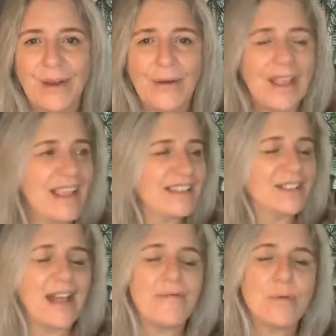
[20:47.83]
Okay,
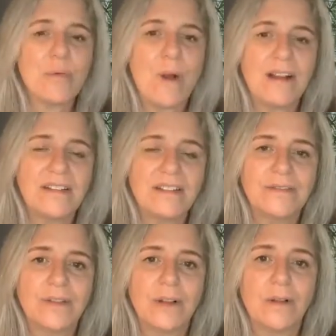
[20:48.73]
so have a
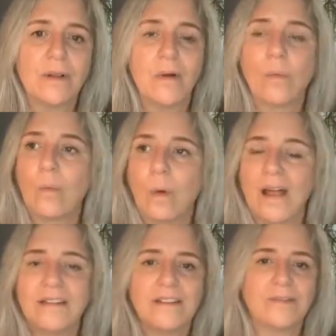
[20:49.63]
wonderful,
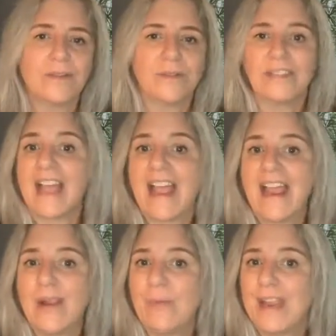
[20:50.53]
wonderful
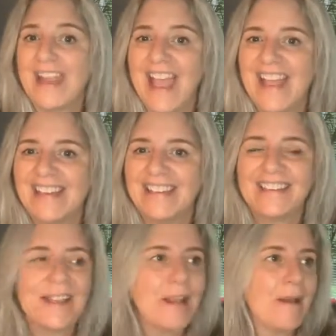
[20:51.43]
day,
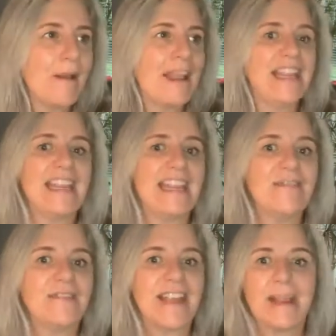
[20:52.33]
weekend,
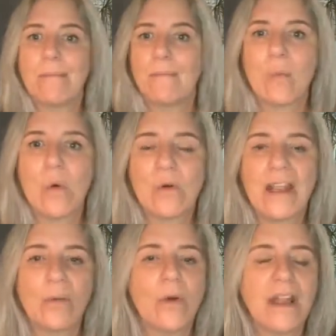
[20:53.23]
evening,
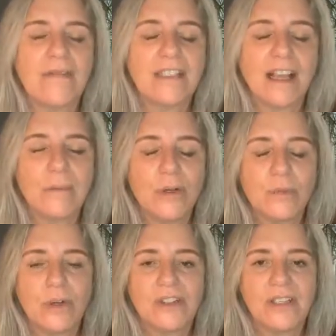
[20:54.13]
morning, whatever time
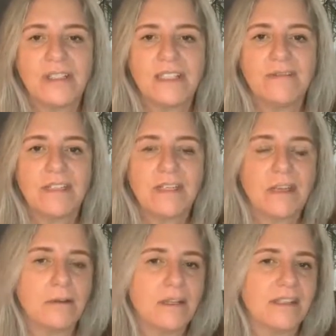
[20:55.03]
you're watching this
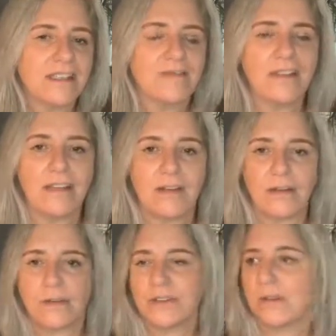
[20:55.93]
video, because this video
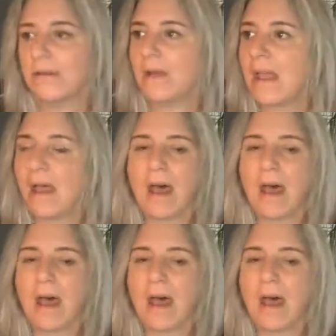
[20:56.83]
I also